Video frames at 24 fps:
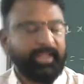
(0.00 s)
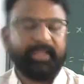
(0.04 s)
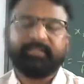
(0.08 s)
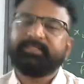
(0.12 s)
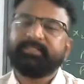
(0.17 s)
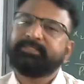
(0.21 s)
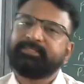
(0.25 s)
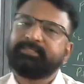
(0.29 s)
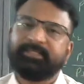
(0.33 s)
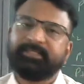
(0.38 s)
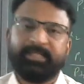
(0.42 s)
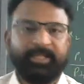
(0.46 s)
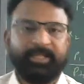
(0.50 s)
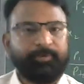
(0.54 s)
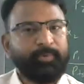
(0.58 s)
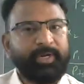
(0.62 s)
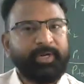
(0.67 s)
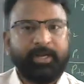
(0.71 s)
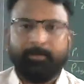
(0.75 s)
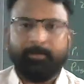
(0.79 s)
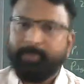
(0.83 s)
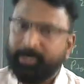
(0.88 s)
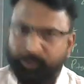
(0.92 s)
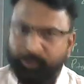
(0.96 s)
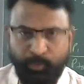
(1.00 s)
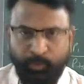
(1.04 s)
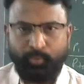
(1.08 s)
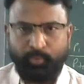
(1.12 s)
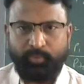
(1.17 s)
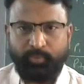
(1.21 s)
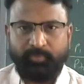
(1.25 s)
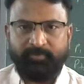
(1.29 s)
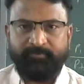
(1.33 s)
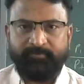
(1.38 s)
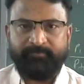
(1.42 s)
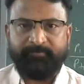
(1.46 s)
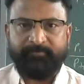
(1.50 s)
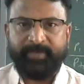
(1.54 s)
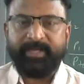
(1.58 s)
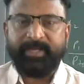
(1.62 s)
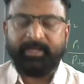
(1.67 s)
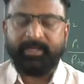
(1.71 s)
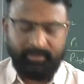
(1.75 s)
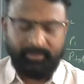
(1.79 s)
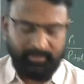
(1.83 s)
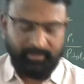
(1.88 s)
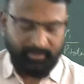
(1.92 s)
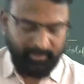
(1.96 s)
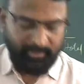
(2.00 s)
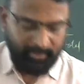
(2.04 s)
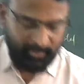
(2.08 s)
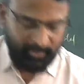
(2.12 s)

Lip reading: and this is liquid number 2. Fine.